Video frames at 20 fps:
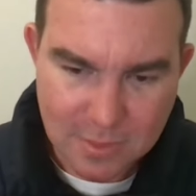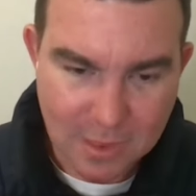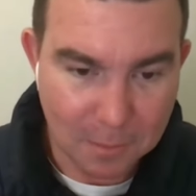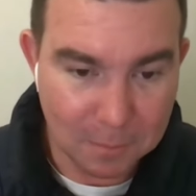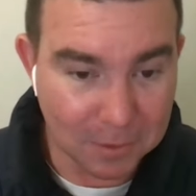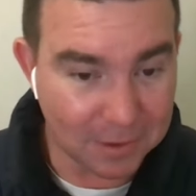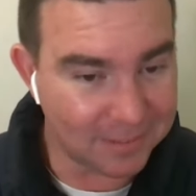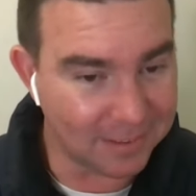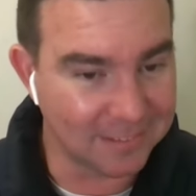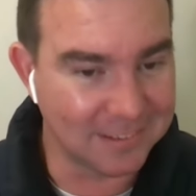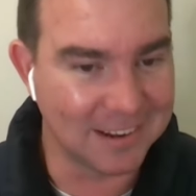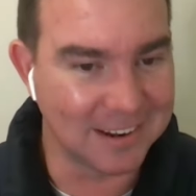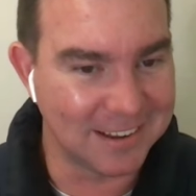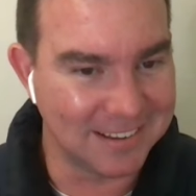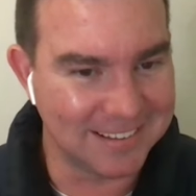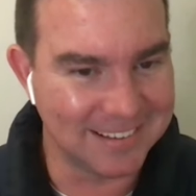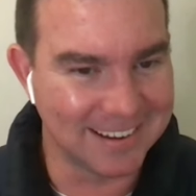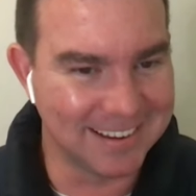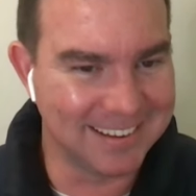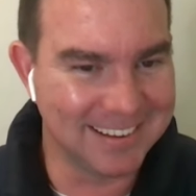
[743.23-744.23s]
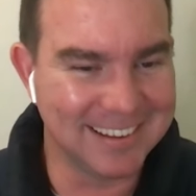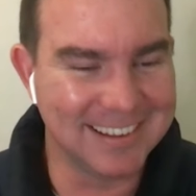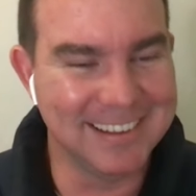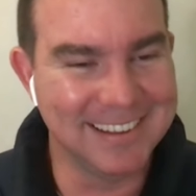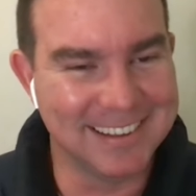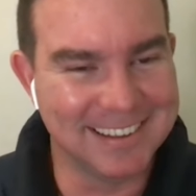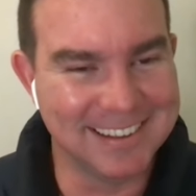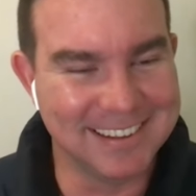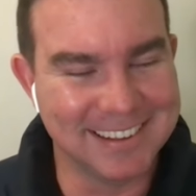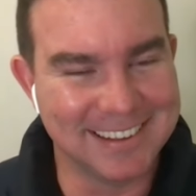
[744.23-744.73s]
But it does get easier.
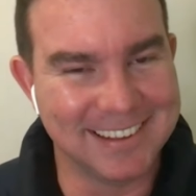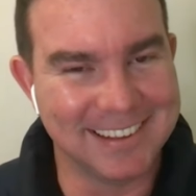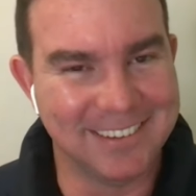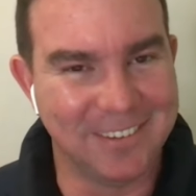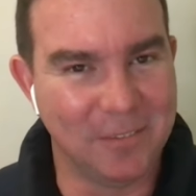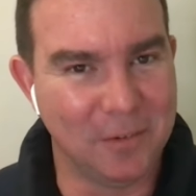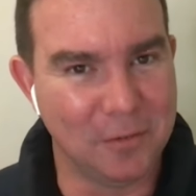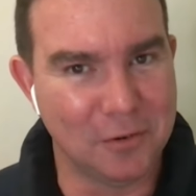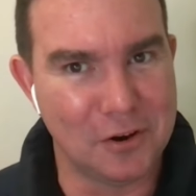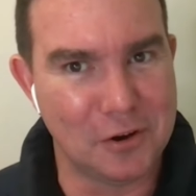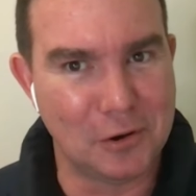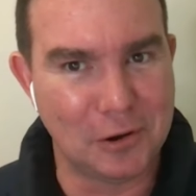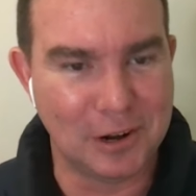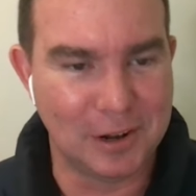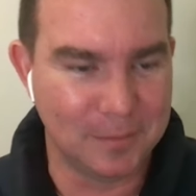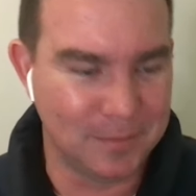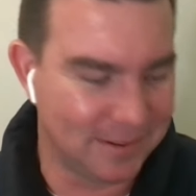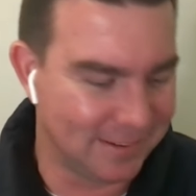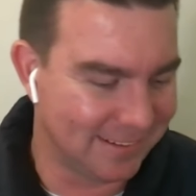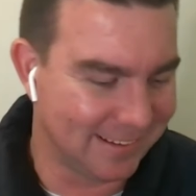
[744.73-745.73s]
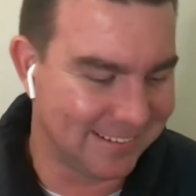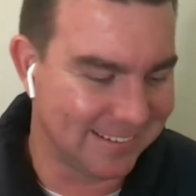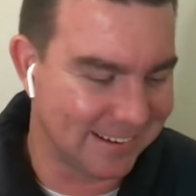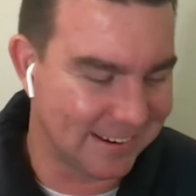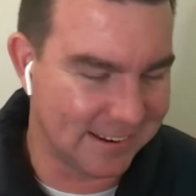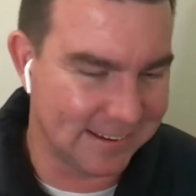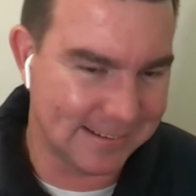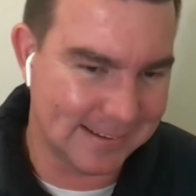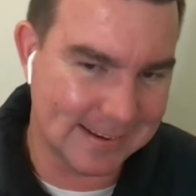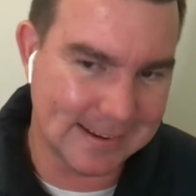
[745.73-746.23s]
I'm not very good at it, but it does
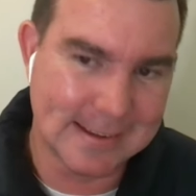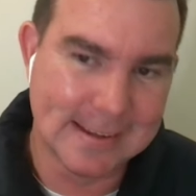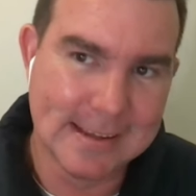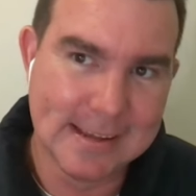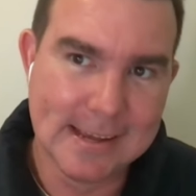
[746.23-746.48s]
get easier.